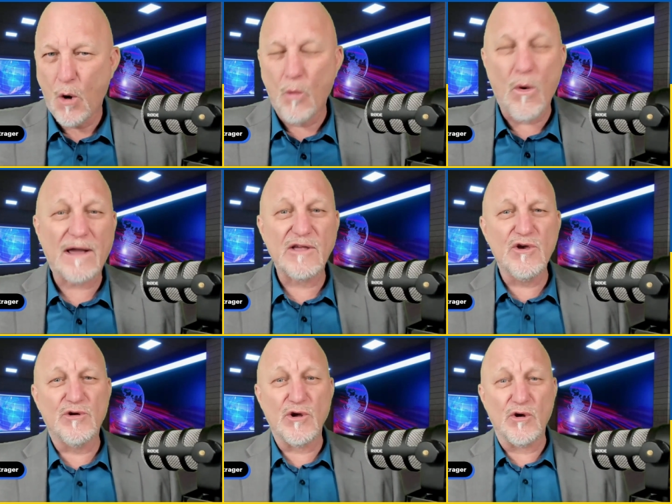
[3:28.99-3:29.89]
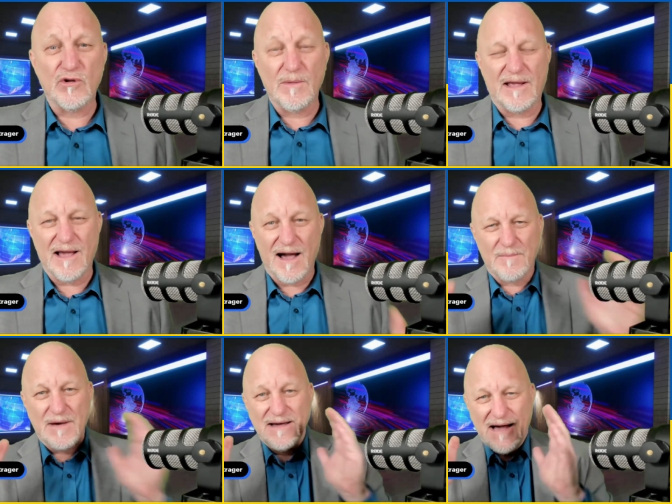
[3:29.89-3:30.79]
What can you do to
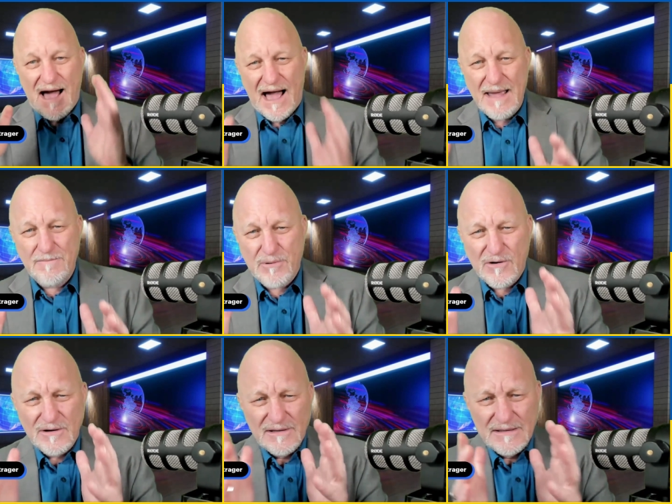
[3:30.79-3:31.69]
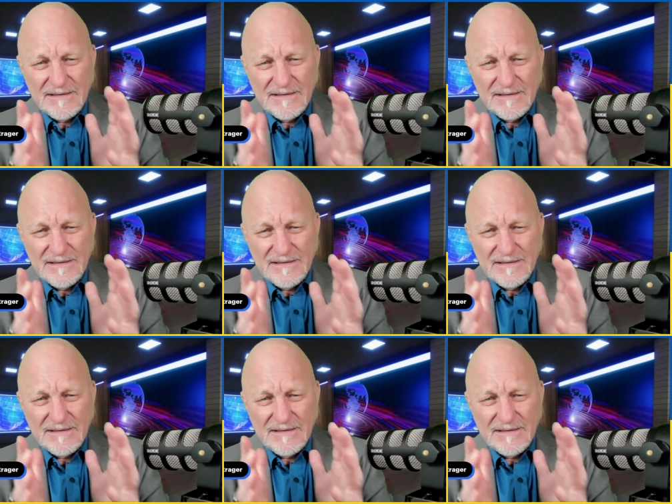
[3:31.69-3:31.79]
become hyper